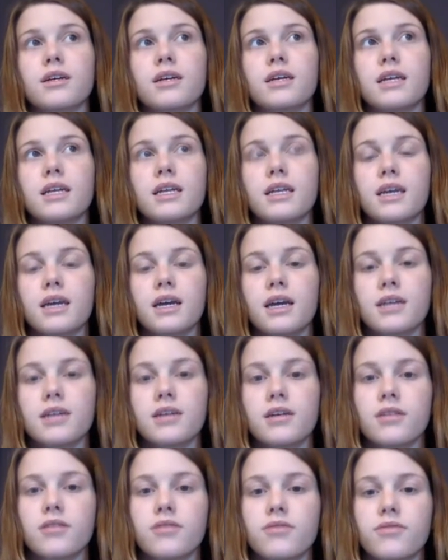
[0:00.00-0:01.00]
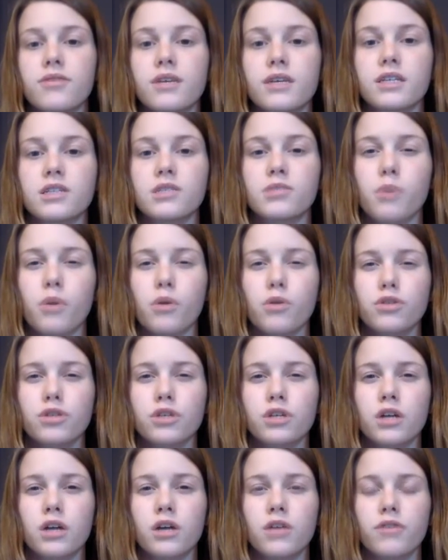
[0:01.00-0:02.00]
any kind of
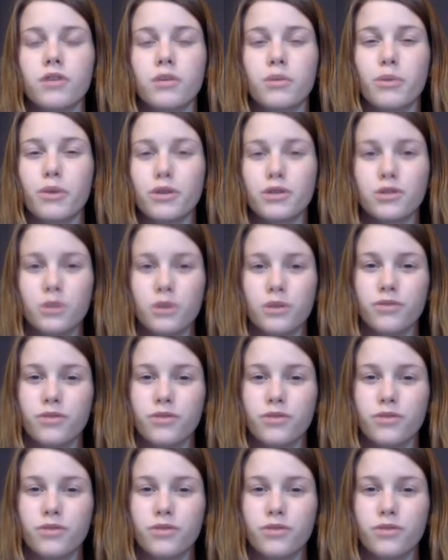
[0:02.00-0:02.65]
exposure of your personal